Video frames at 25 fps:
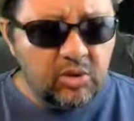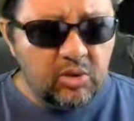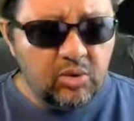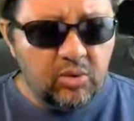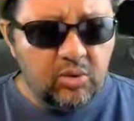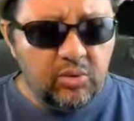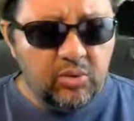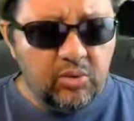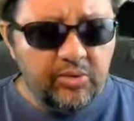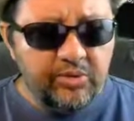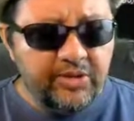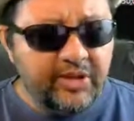
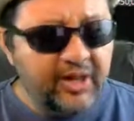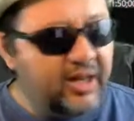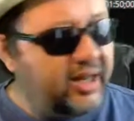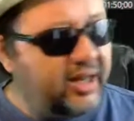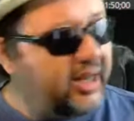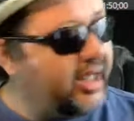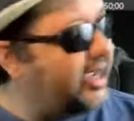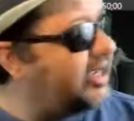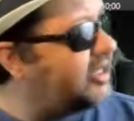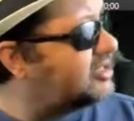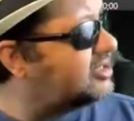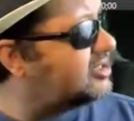
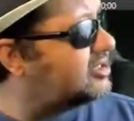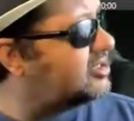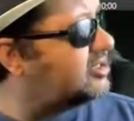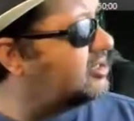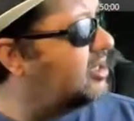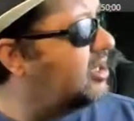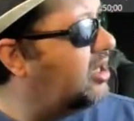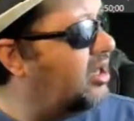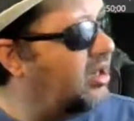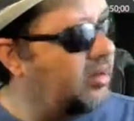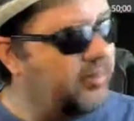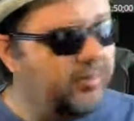So the
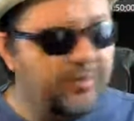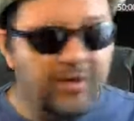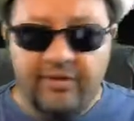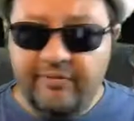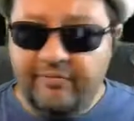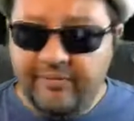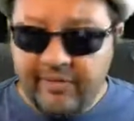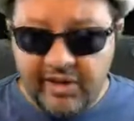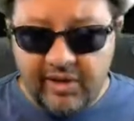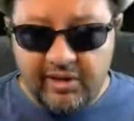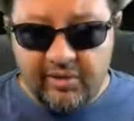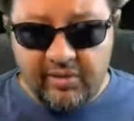lights
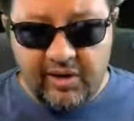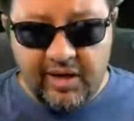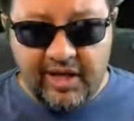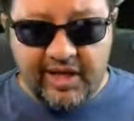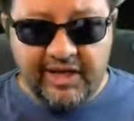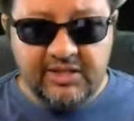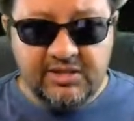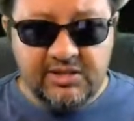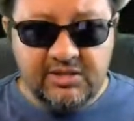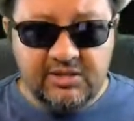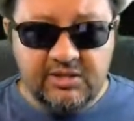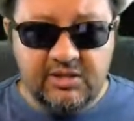are
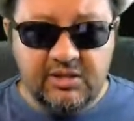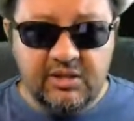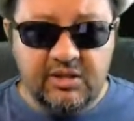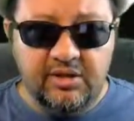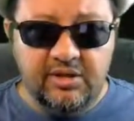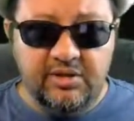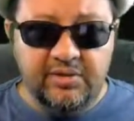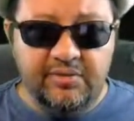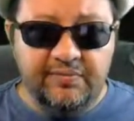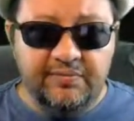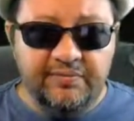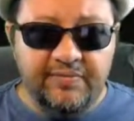video
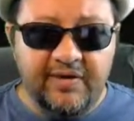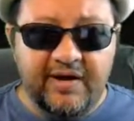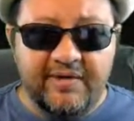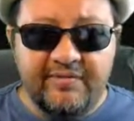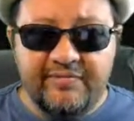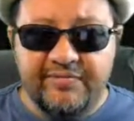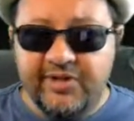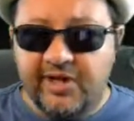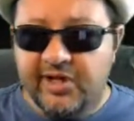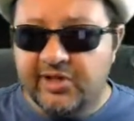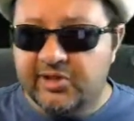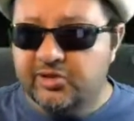lights,
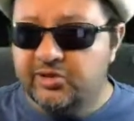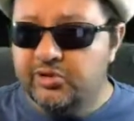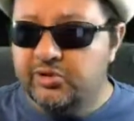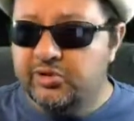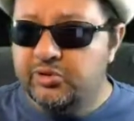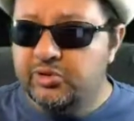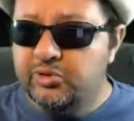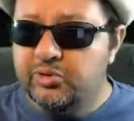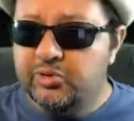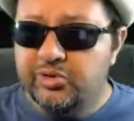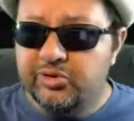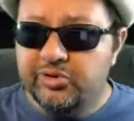
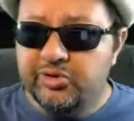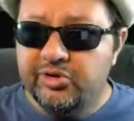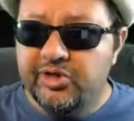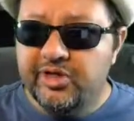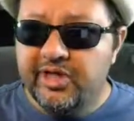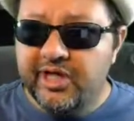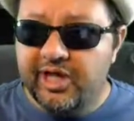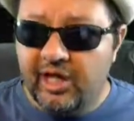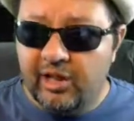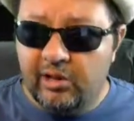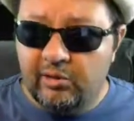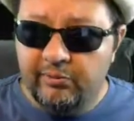
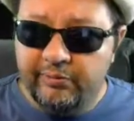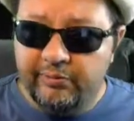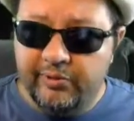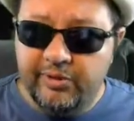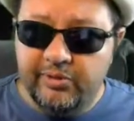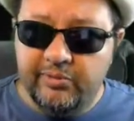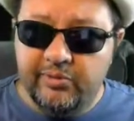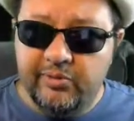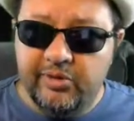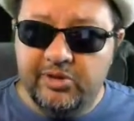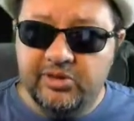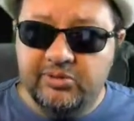5,200
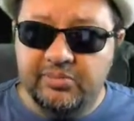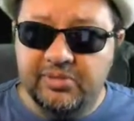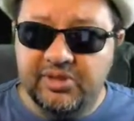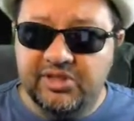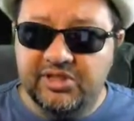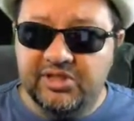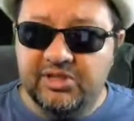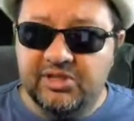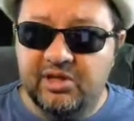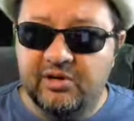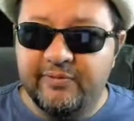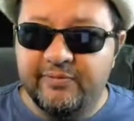Kelvin,
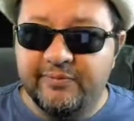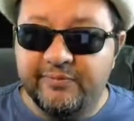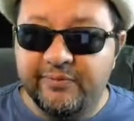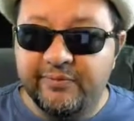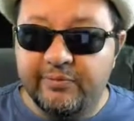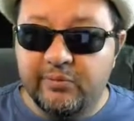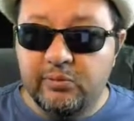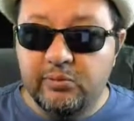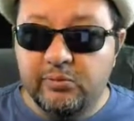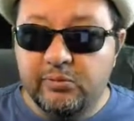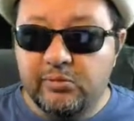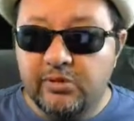which means
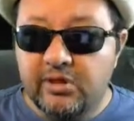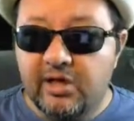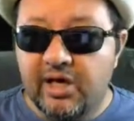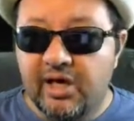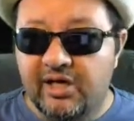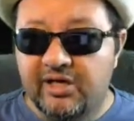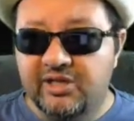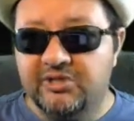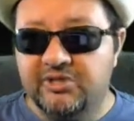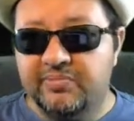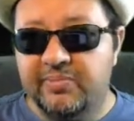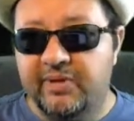they're
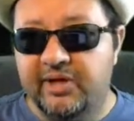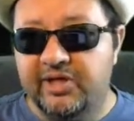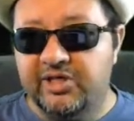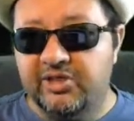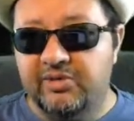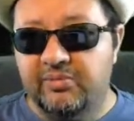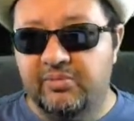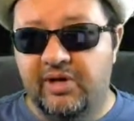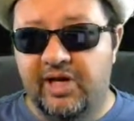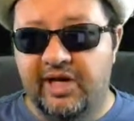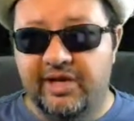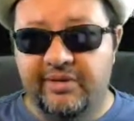full color
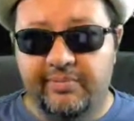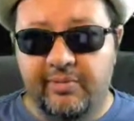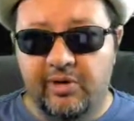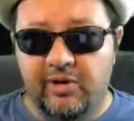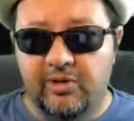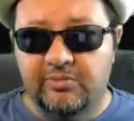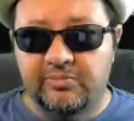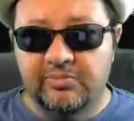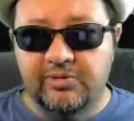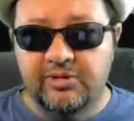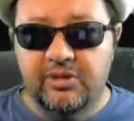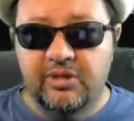spectrum
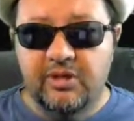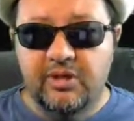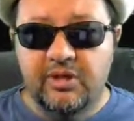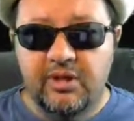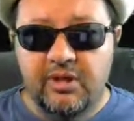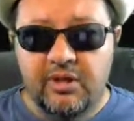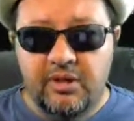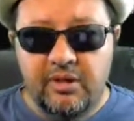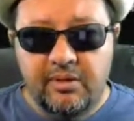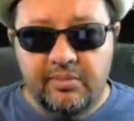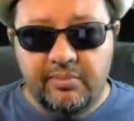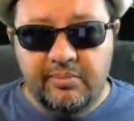light
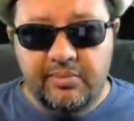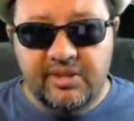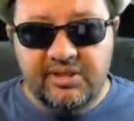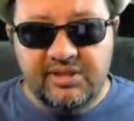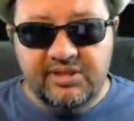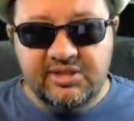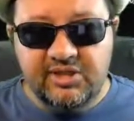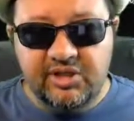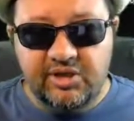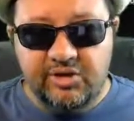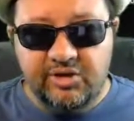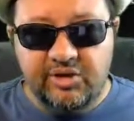bulbs,
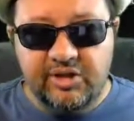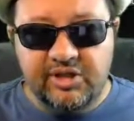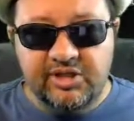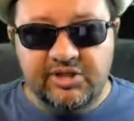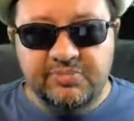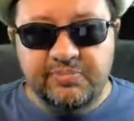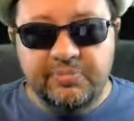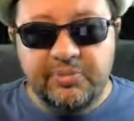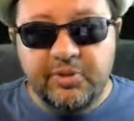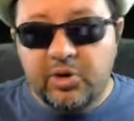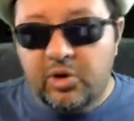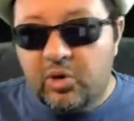means
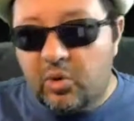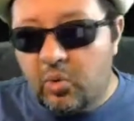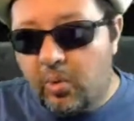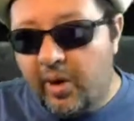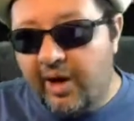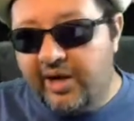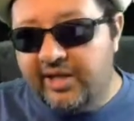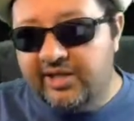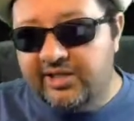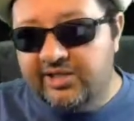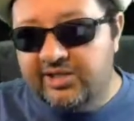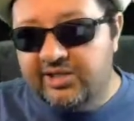they're as
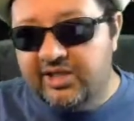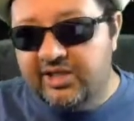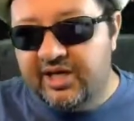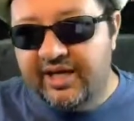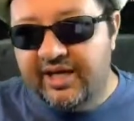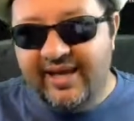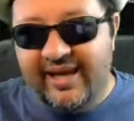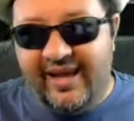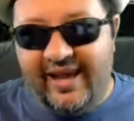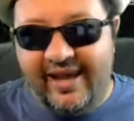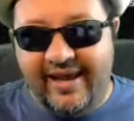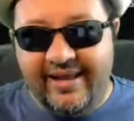pure white
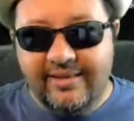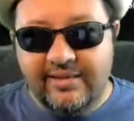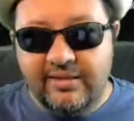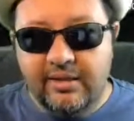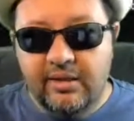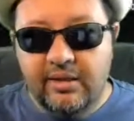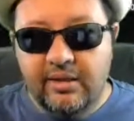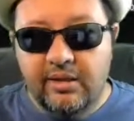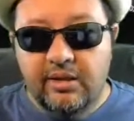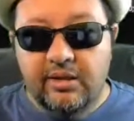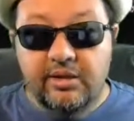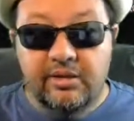as you can
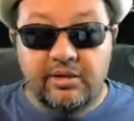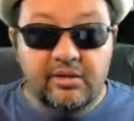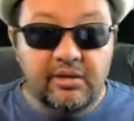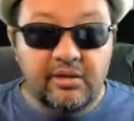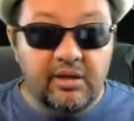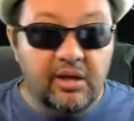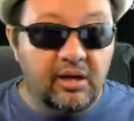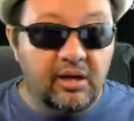get.